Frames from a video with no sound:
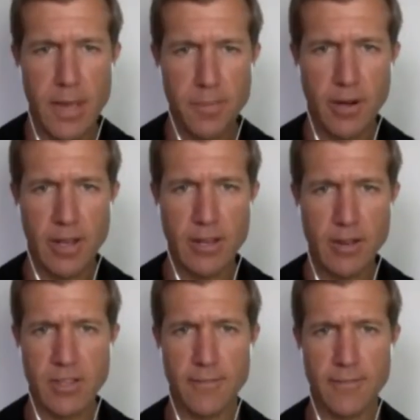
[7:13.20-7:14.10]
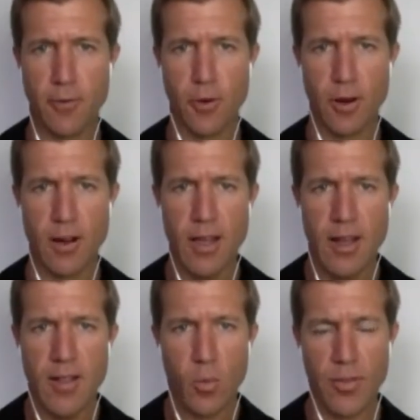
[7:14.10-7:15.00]
people can use it
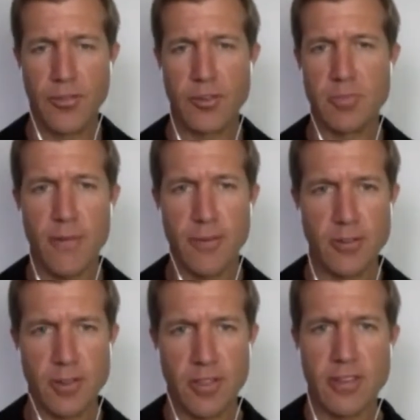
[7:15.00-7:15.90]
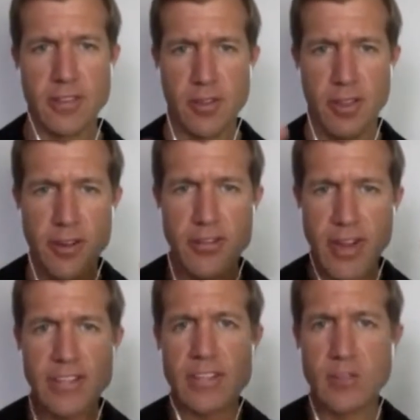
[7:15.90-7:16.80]
with their smartphone, so that
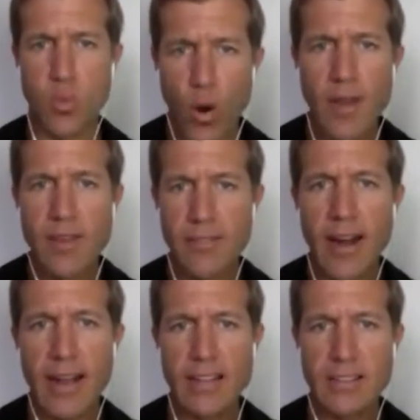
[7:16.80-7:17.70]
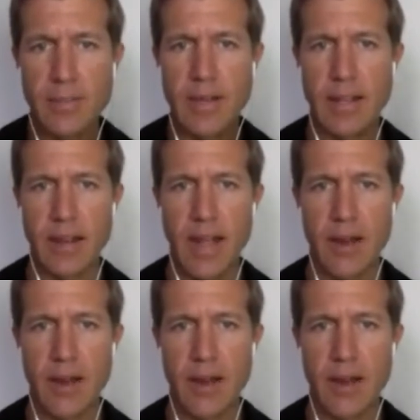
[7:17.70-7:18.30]
there's in essence one device. I mean,